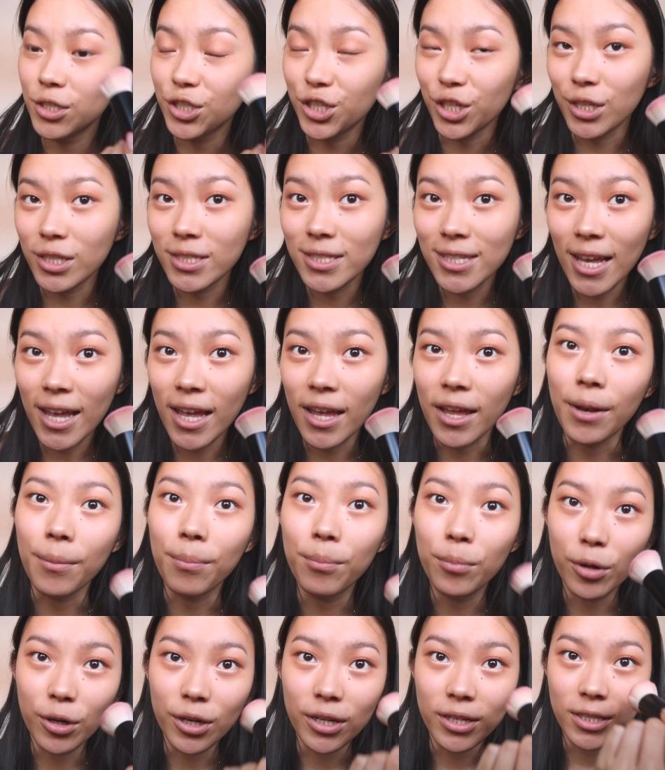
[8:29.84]
She said
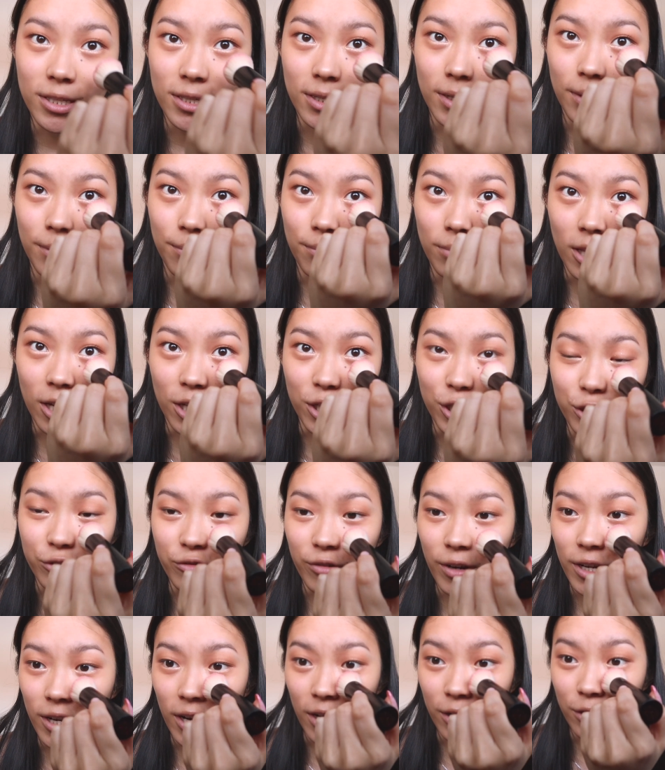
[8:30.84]
put blush
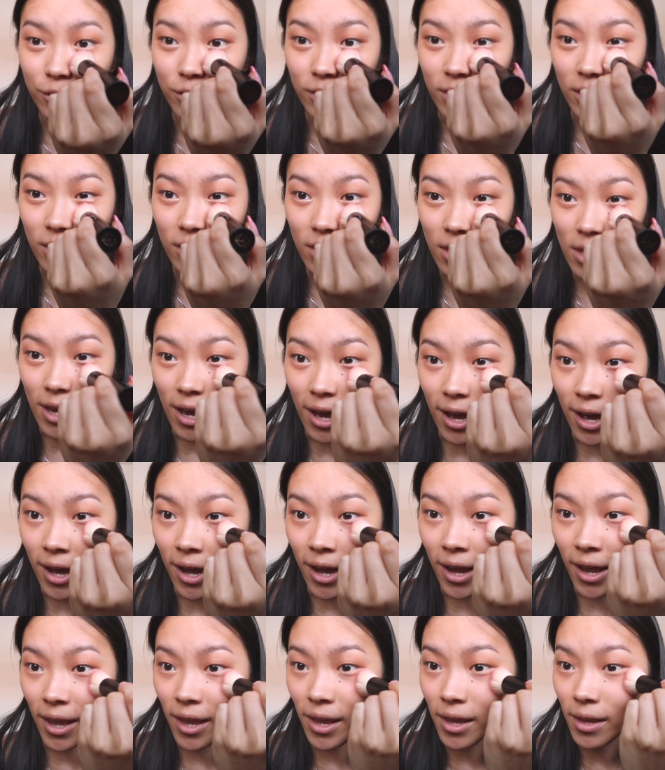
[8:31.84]
right underneath the
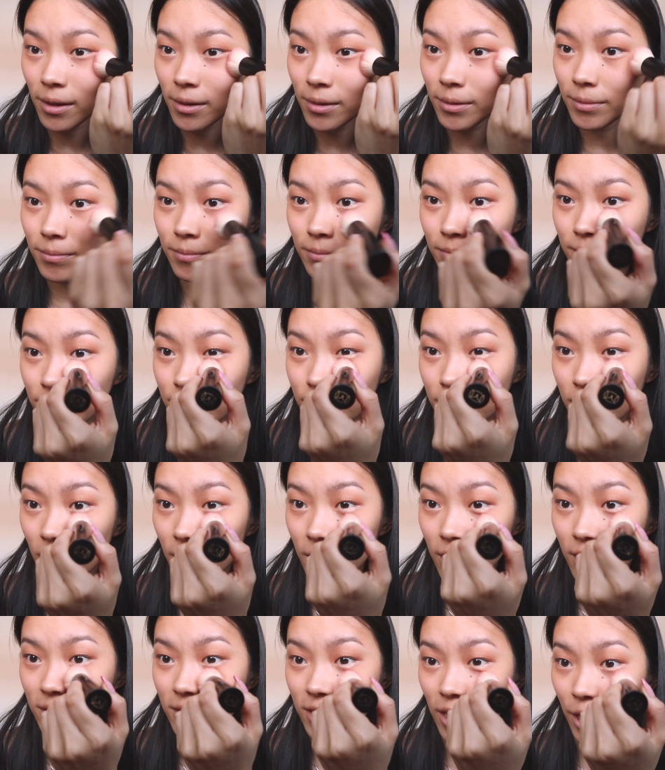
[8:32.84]
eye,
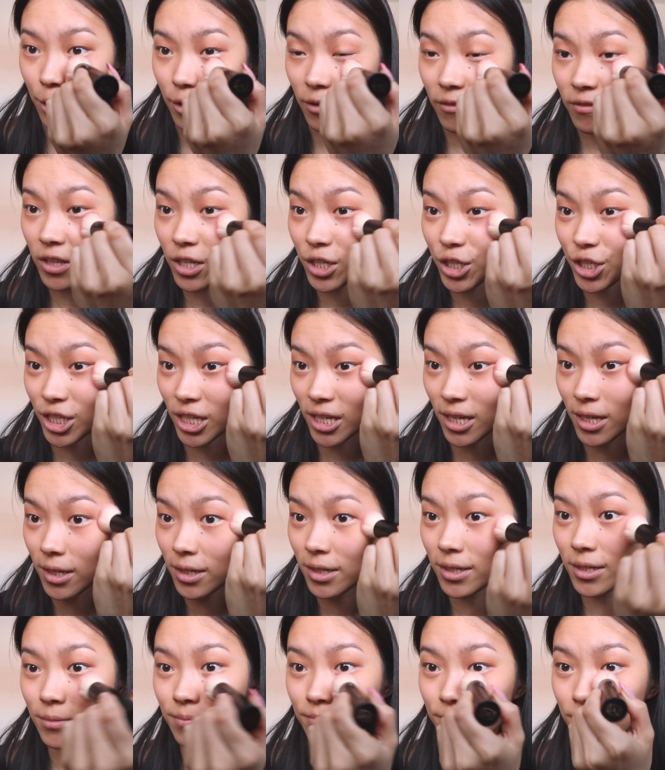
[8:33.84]
in the center of the cheek,
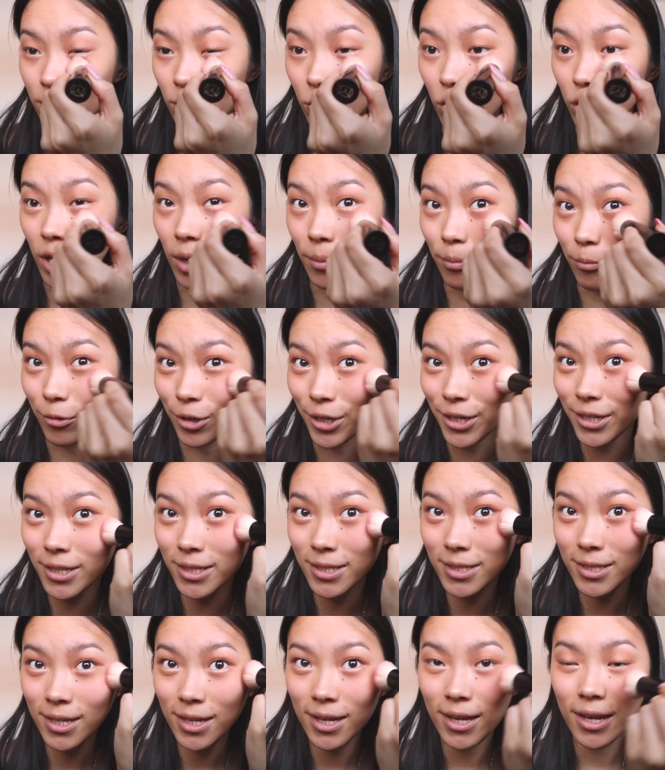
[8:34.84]
more
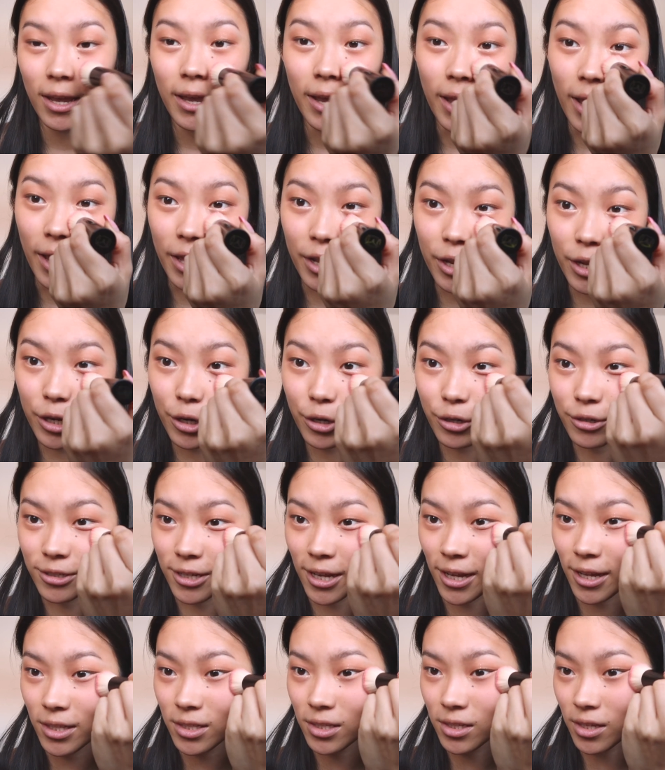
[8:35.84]
upwards, and it
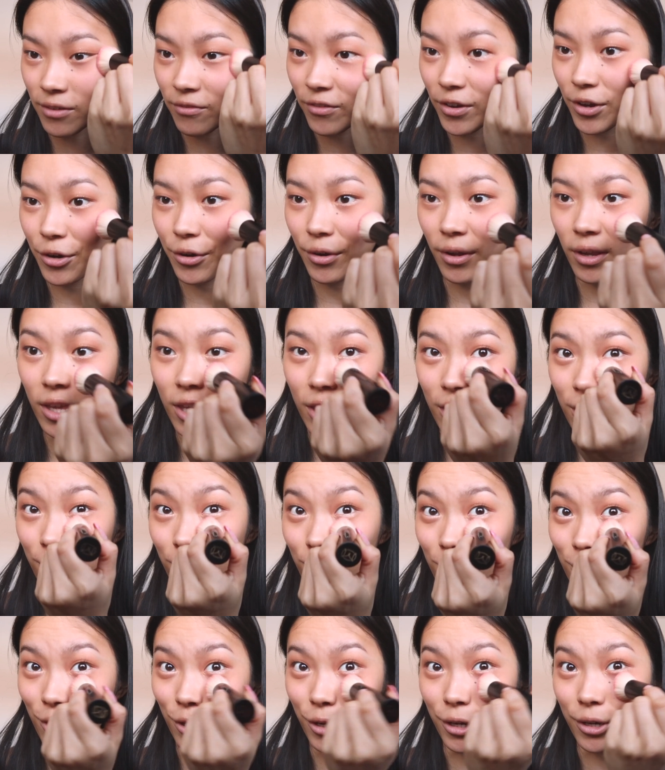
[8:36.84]
creates a very
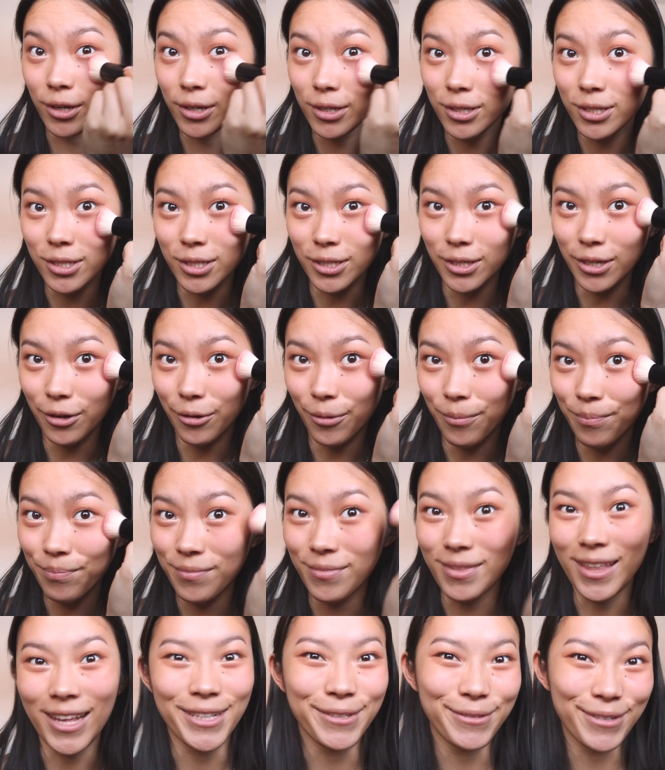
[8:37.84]
cute look. So
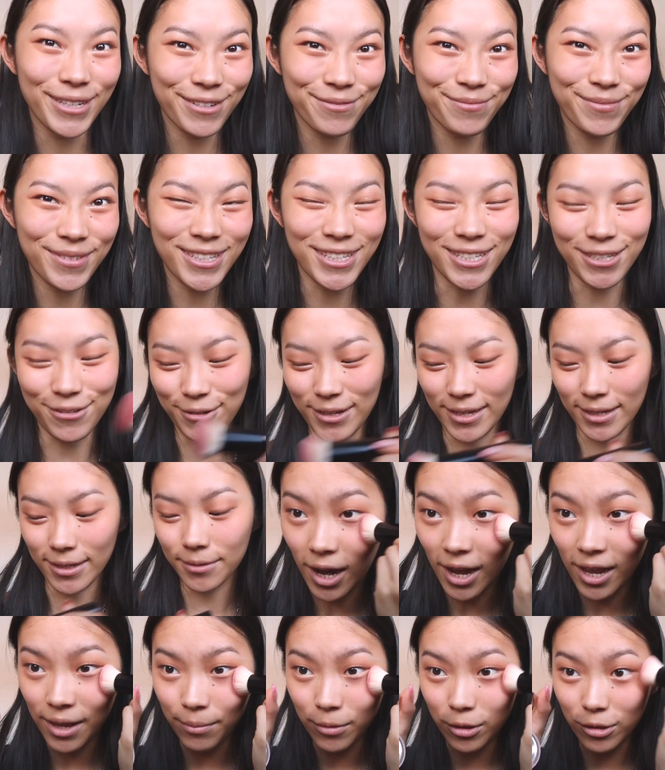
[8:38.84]
that's what I've been doing.
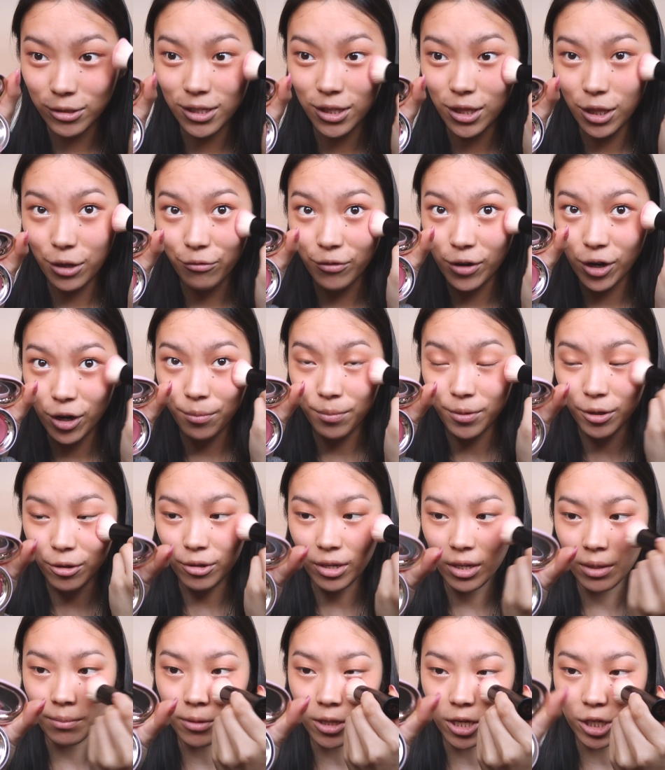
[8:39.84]
I am using the Rare
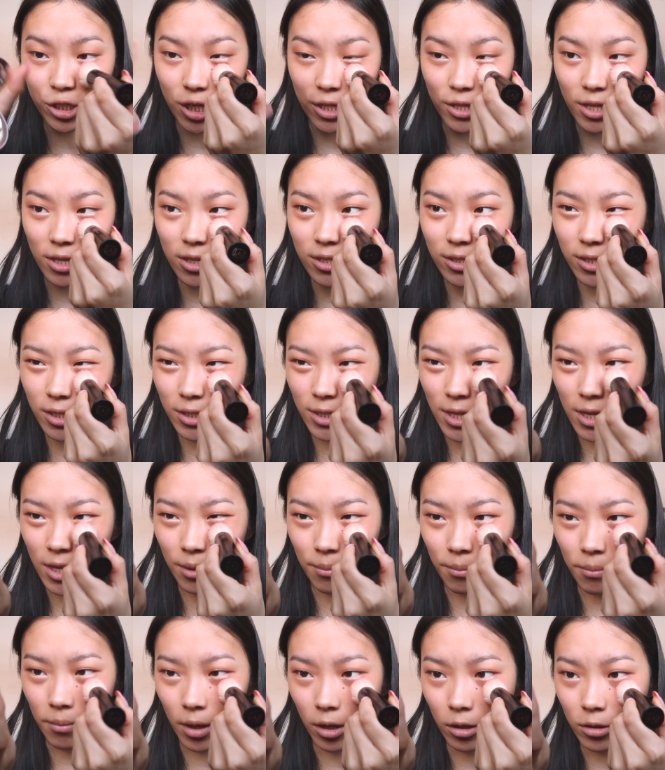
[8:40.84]
Beauty blush. I think this is like a
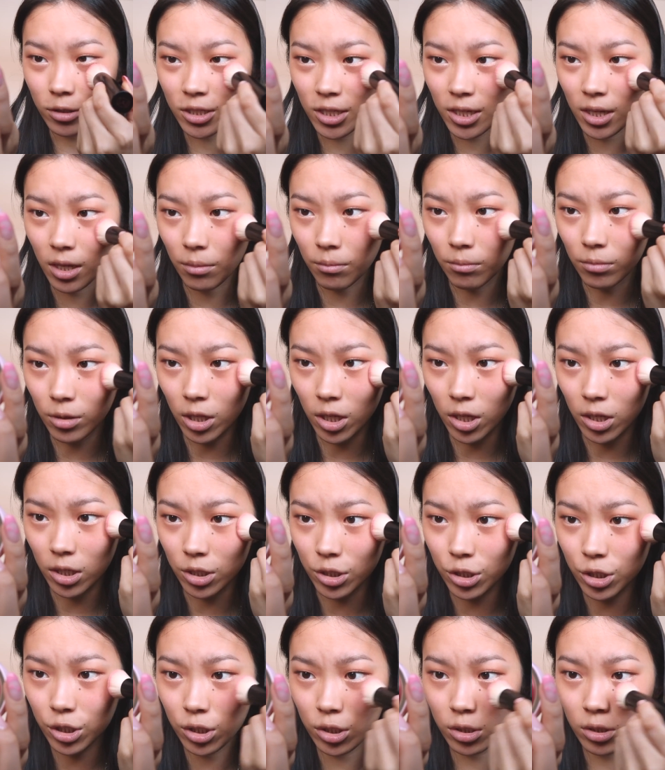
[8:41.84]
melting
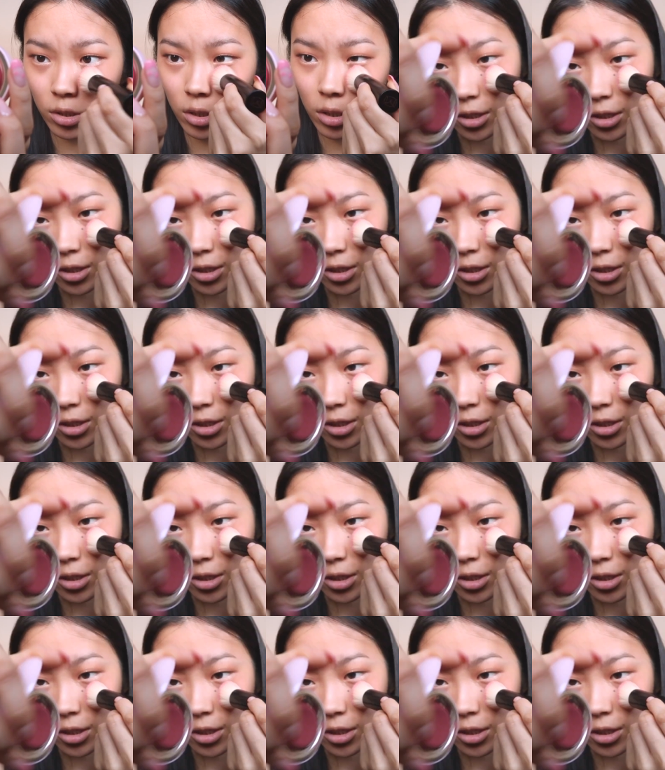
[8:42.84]
blush.